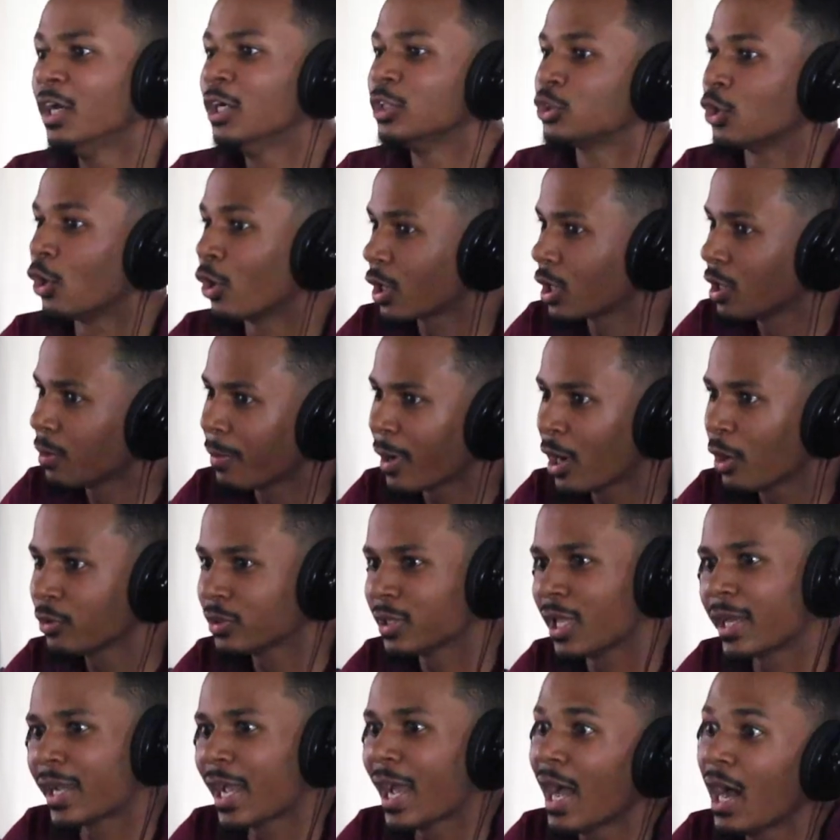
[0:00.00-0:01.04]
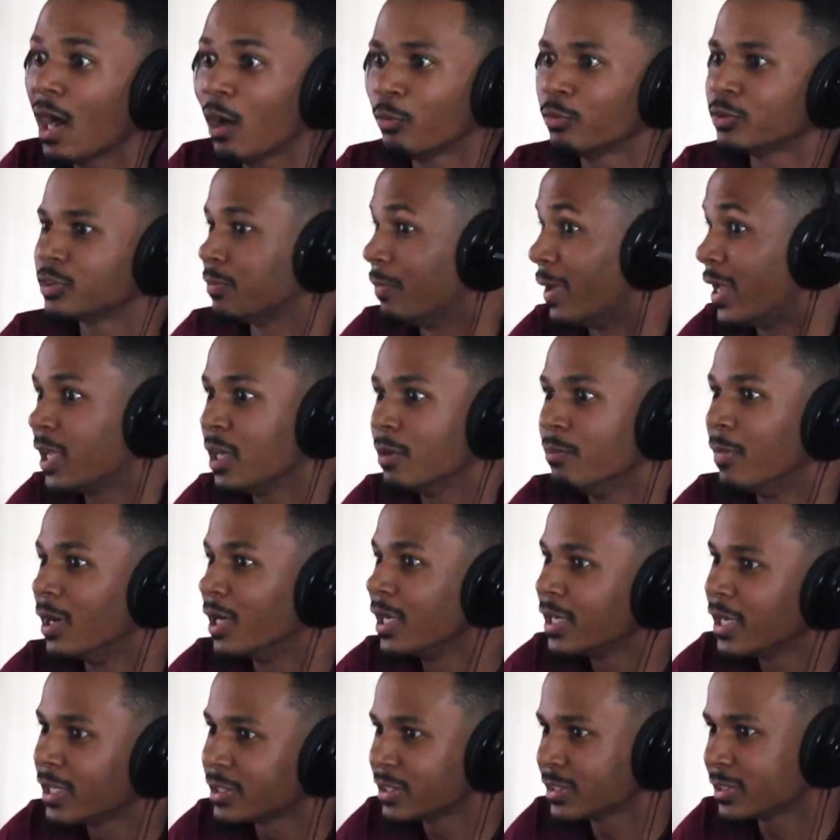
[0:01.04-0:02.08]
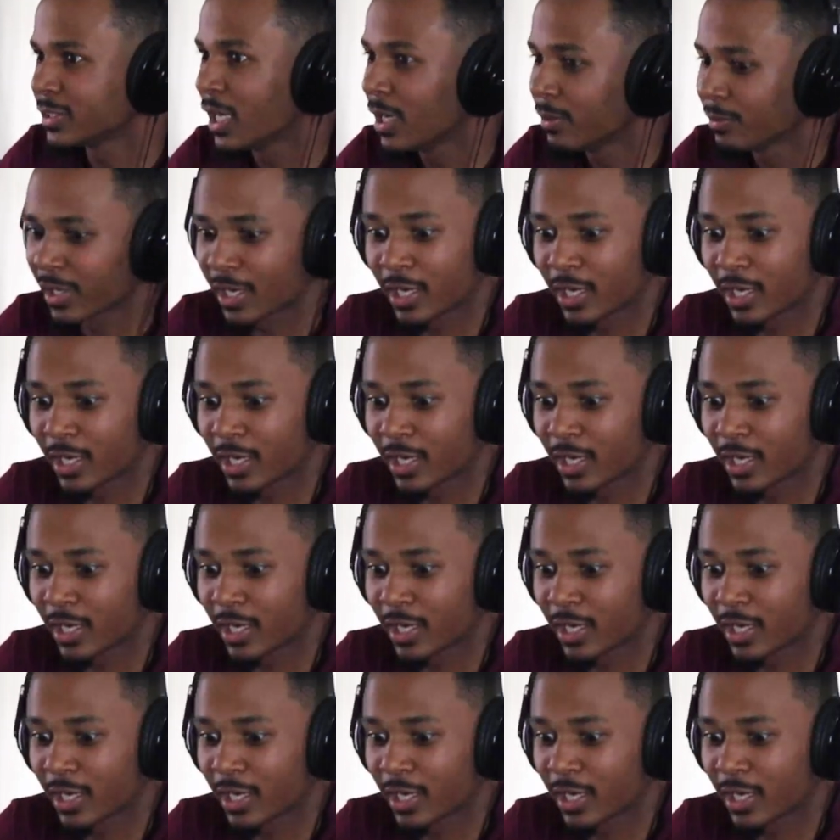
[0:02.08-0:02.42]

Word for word: talking about like how I was making money at the time.